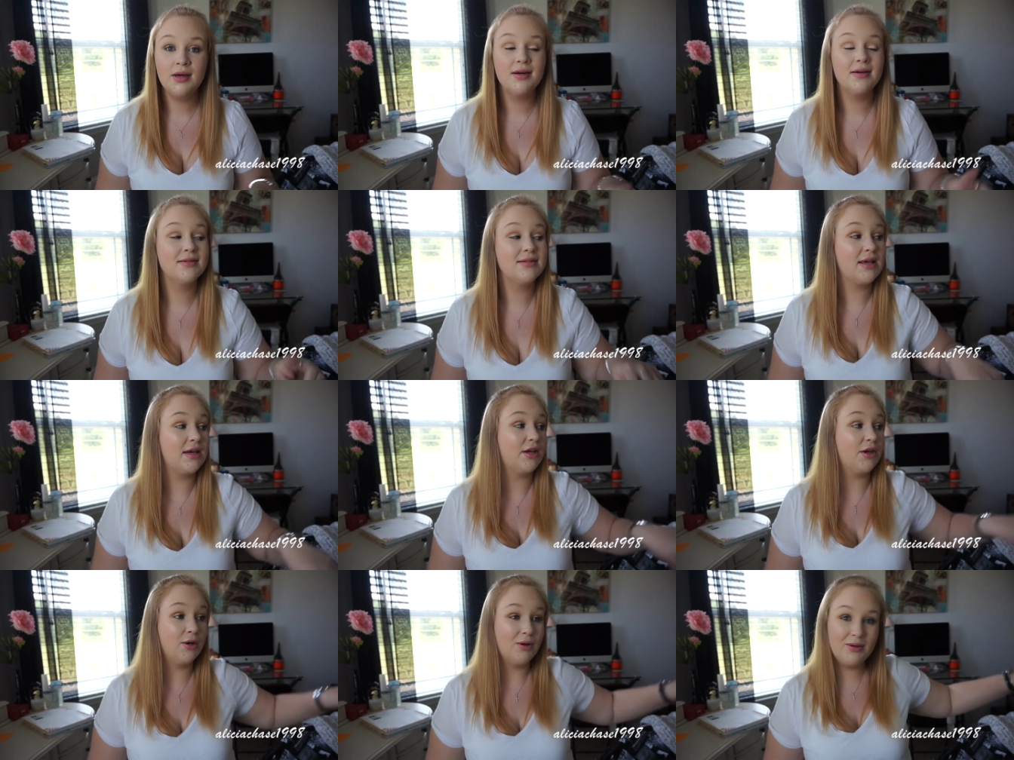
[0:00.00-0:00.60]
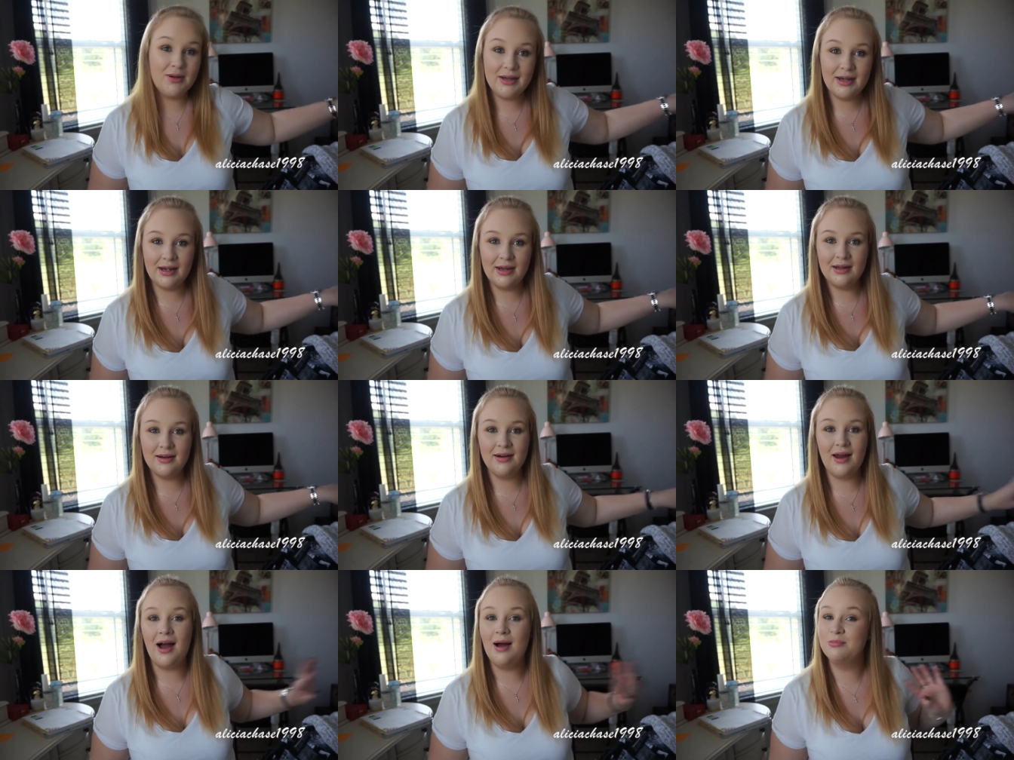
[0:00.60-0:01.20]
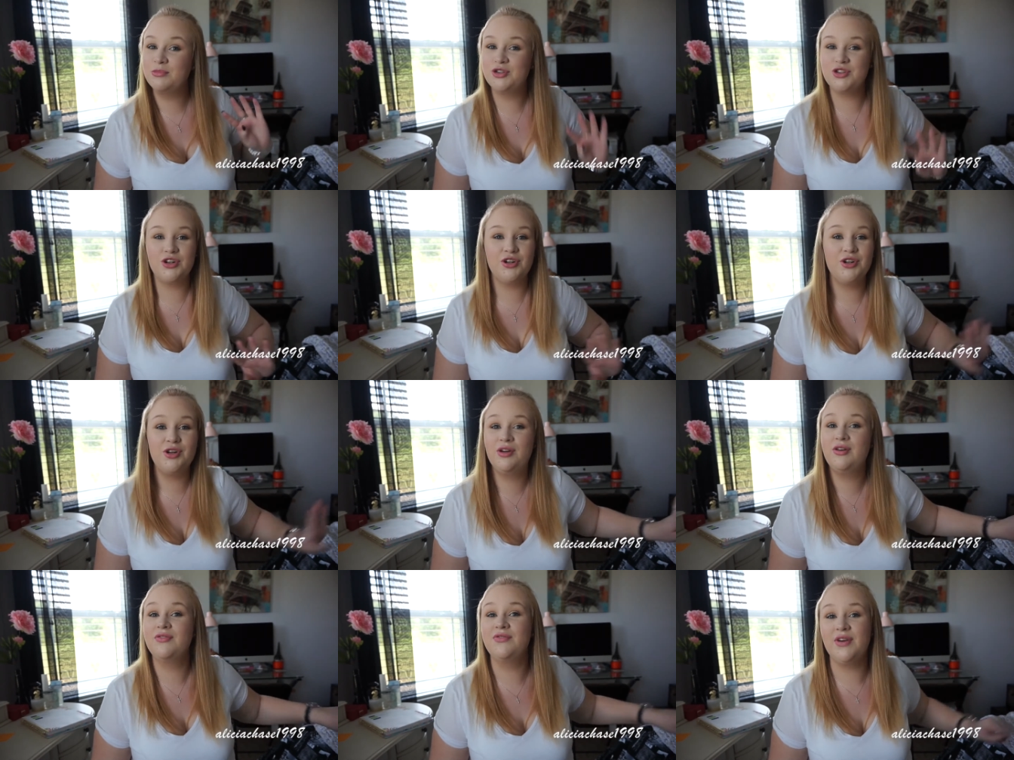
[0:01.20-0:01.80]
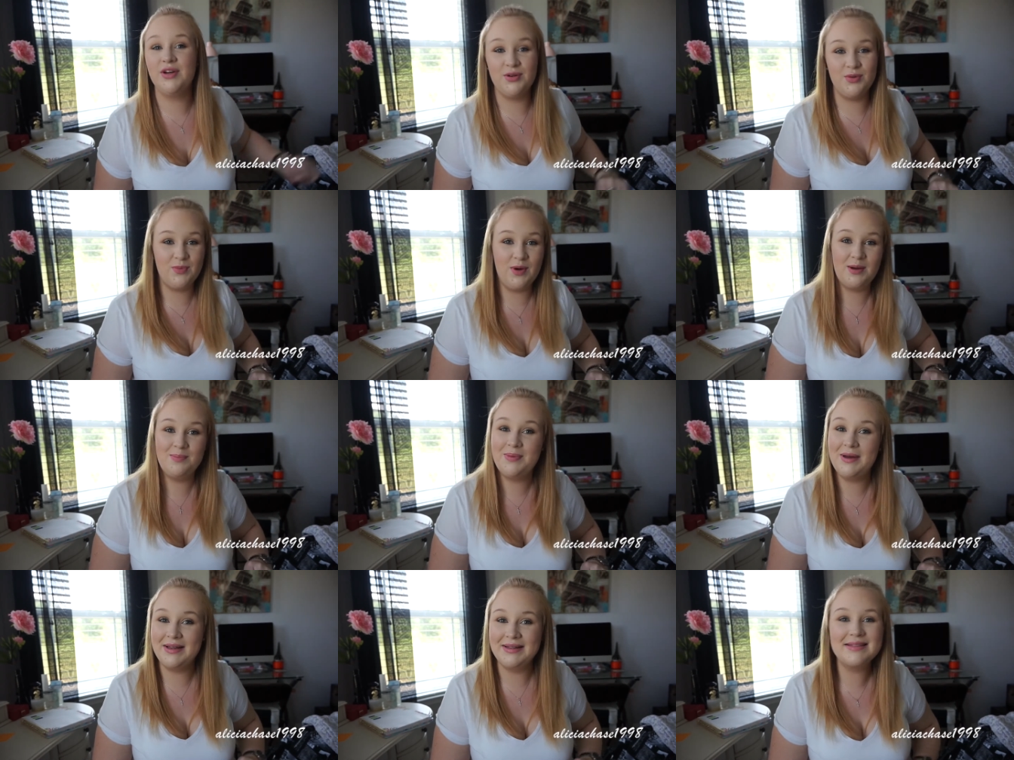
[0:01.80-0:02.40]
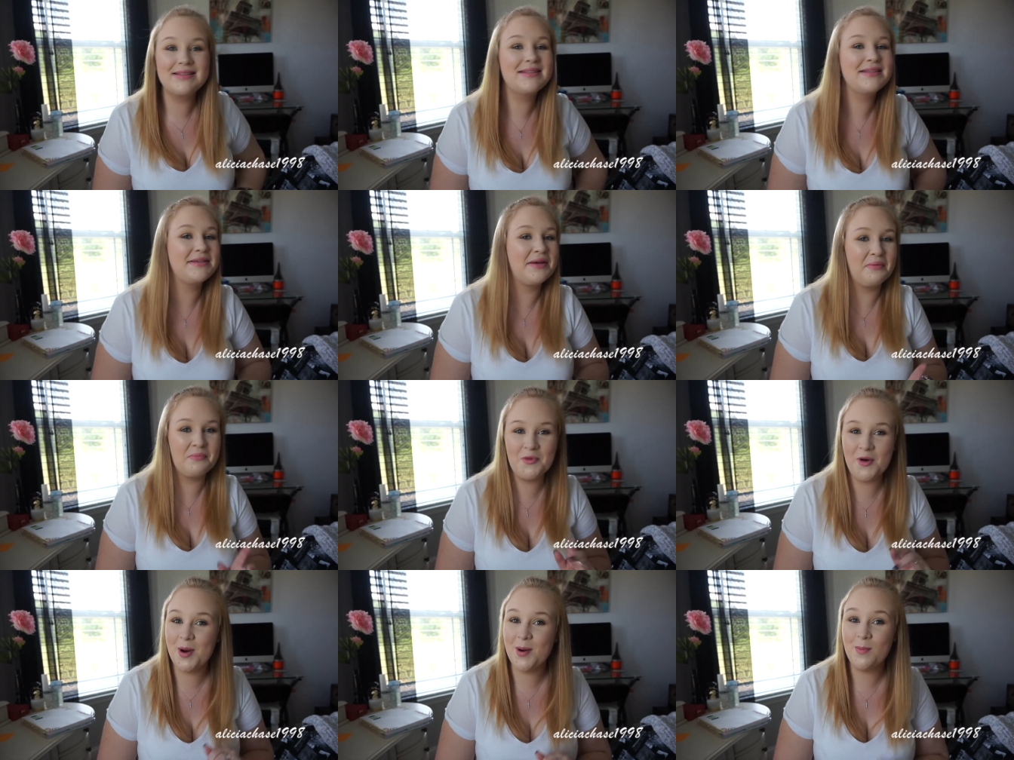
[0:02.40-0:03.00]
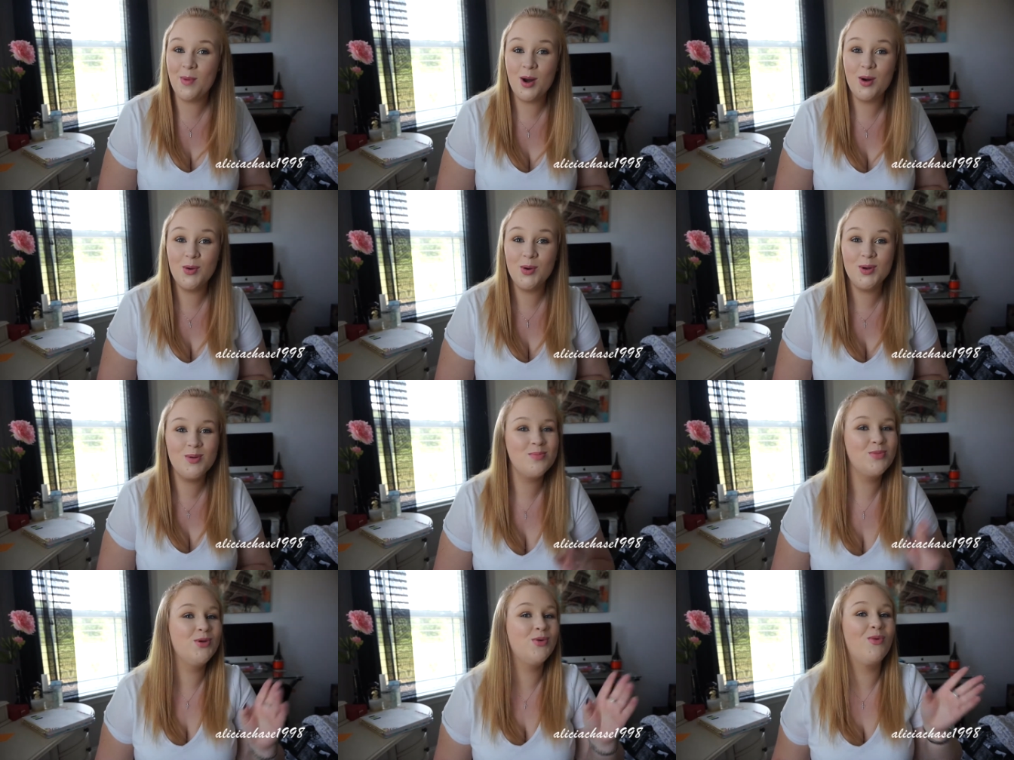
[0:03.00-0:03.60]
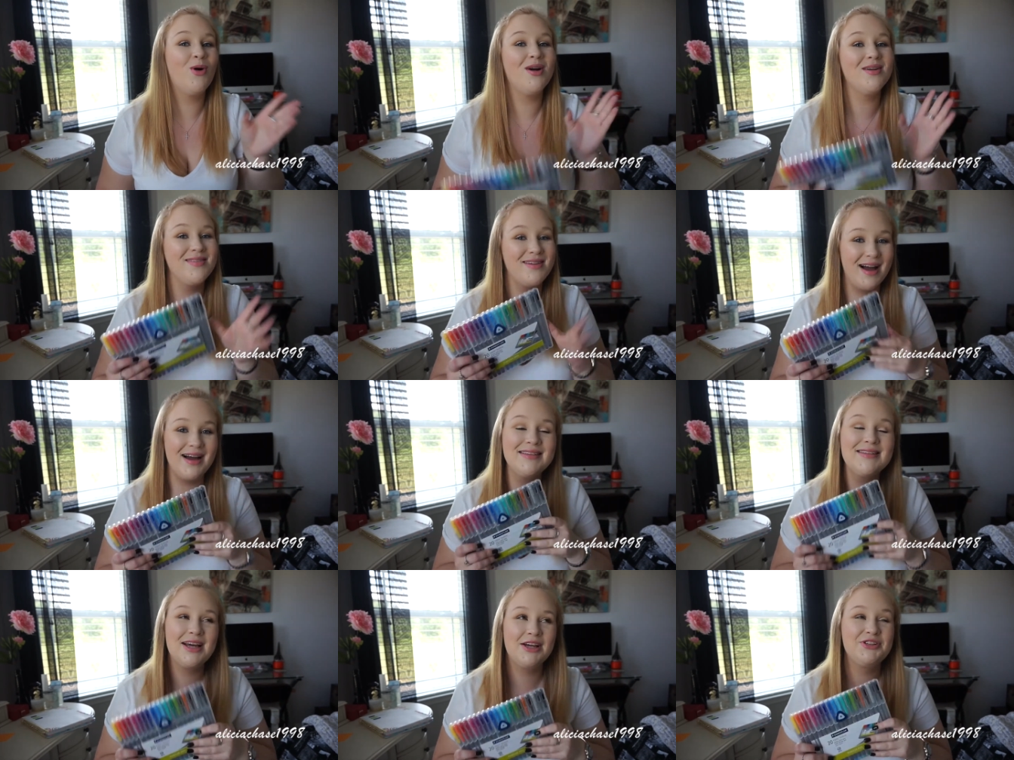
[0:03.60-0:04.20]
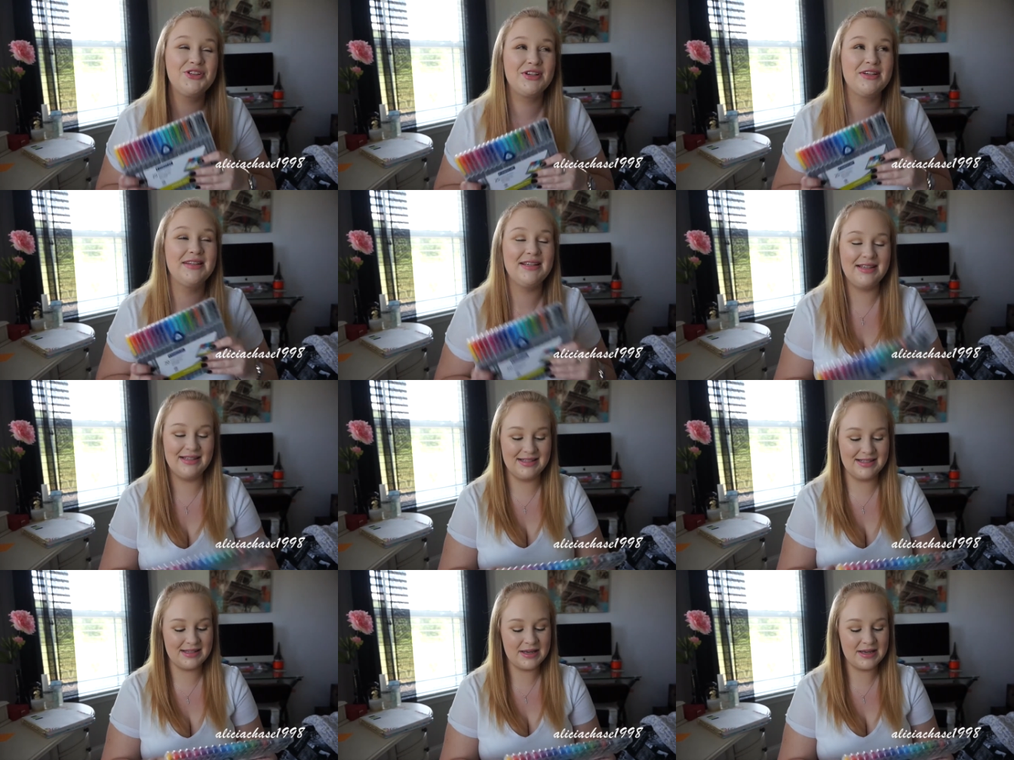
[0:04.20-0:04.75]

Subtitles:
I was like, go digging. I'm sure you can find a red pen somewhere in my room. You are not touching these.